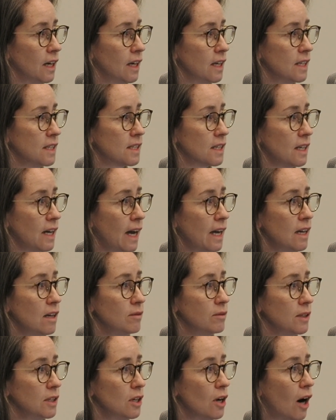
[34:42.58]
it's an
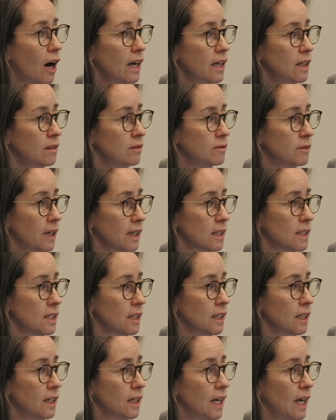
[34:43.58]
AAV9 vector,
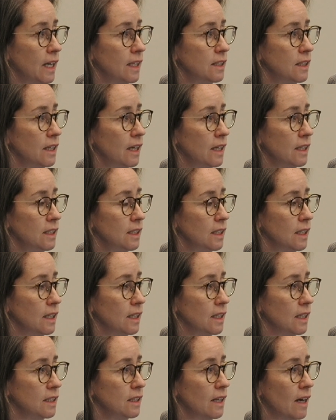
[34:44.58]
and
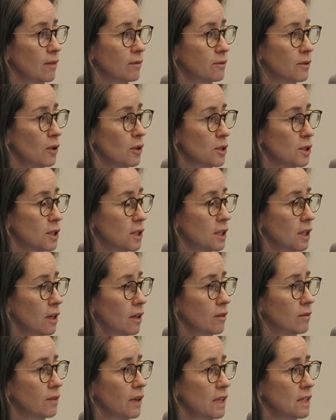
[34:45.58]
in that first
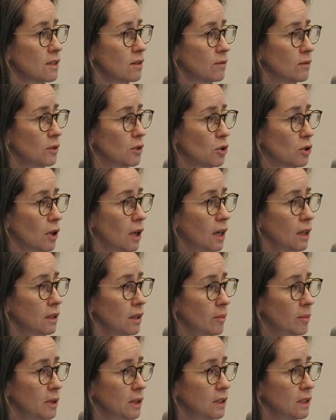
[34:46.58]
phase of the trial, I
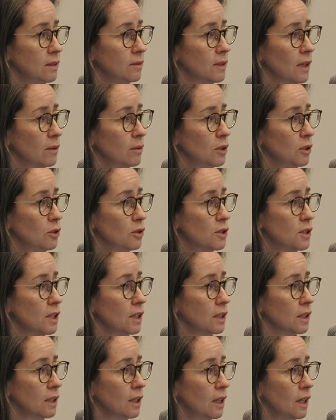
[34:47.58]
believe they were using
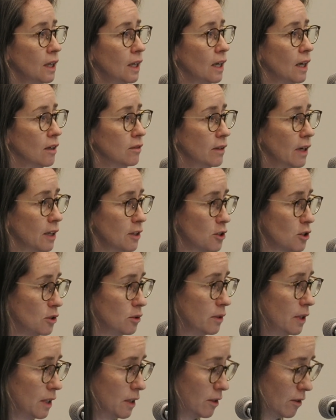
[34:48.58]
around 2
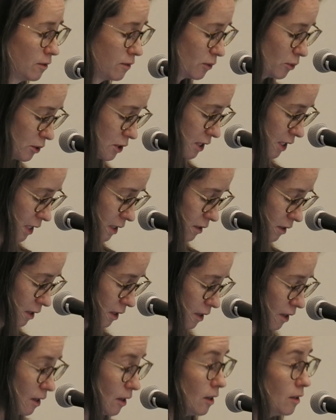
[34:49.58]
× 10^14
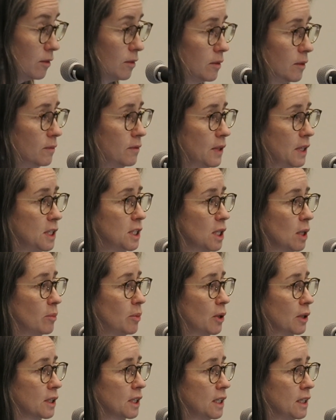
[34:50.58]
VG
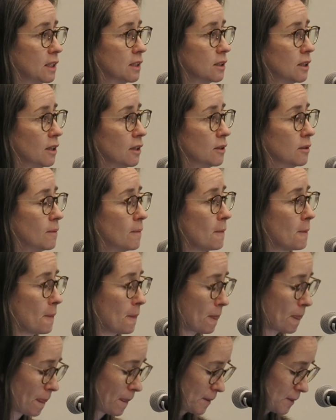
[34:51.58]
per kilo.
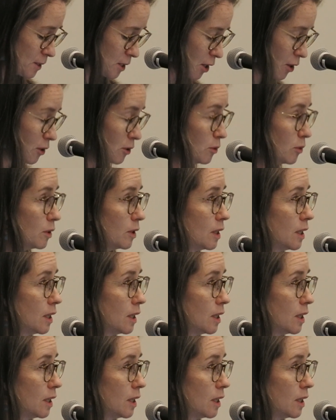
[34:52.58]
So